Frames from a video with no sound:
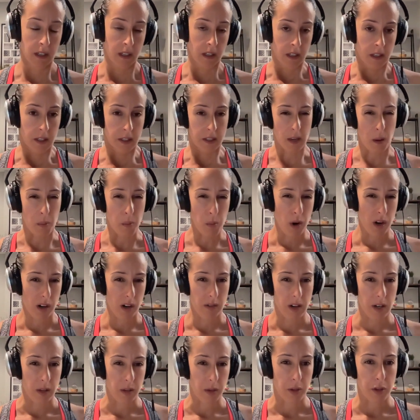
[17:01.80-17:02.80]
Somewhere
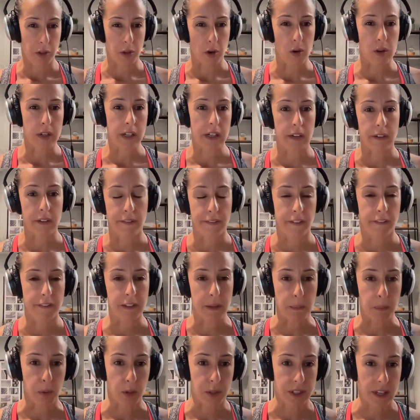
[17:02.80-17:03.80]
around 30 to
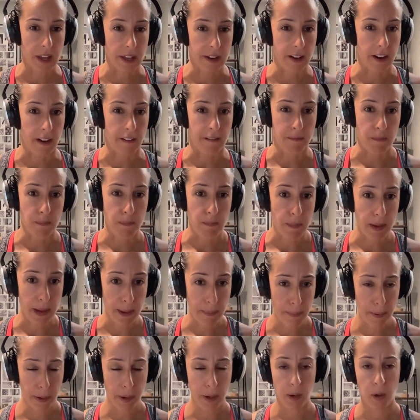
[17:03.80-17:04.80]
50% of
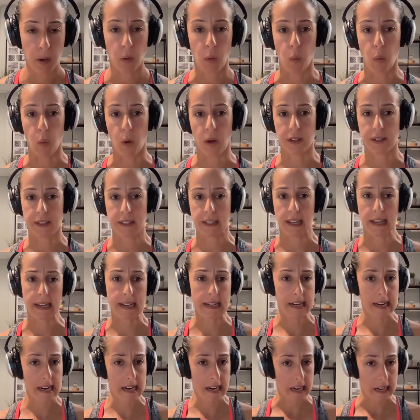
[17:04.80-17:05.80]
MIP was
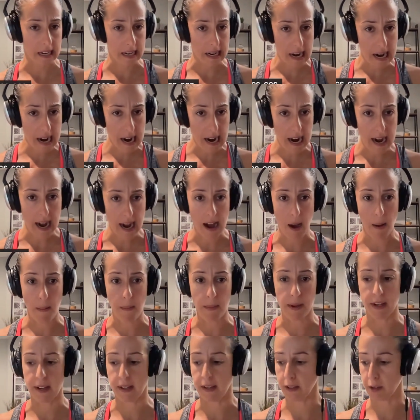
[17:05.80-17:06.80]
like a
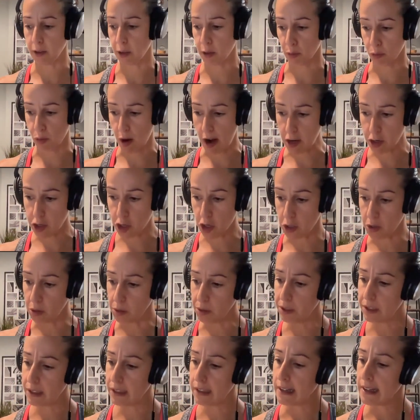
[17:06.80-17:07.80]
common
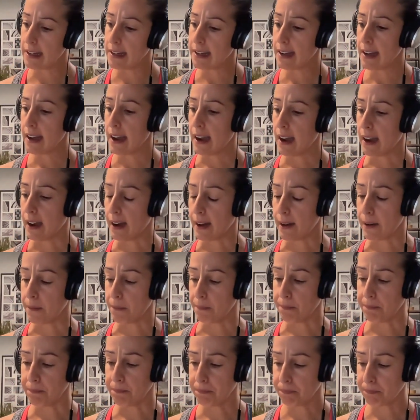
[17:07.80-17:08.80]
threshold.
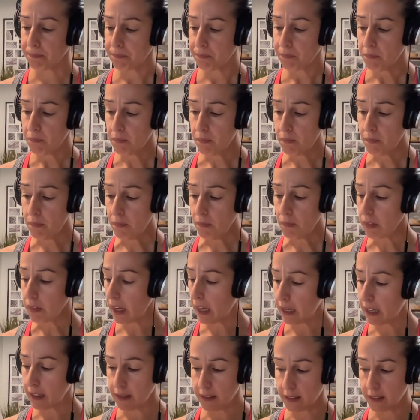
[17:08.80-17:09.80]
And
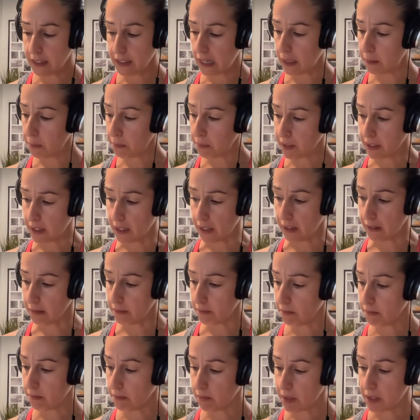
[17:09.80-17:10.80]
same thing,
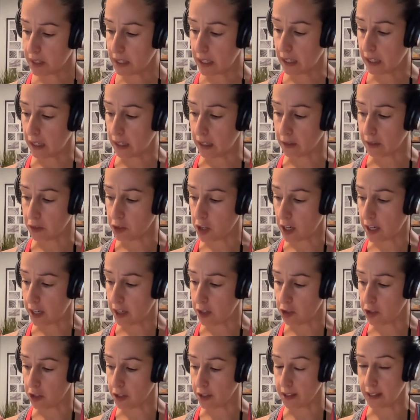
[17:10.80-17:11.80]
seeing
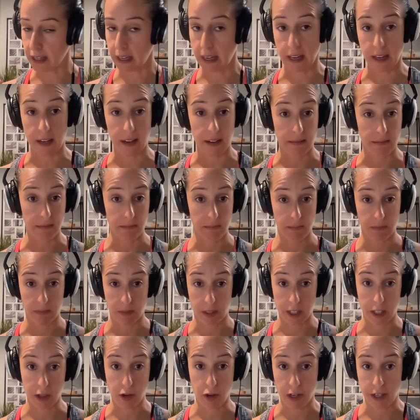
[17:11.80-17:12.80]
changes in
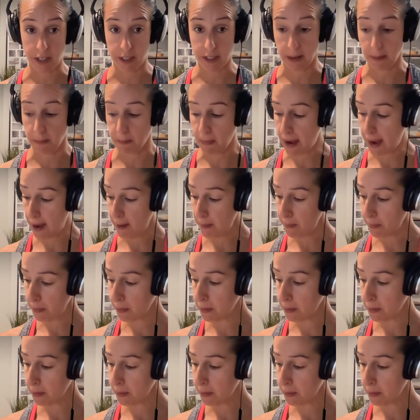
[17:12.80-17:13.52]
decrease in MAP,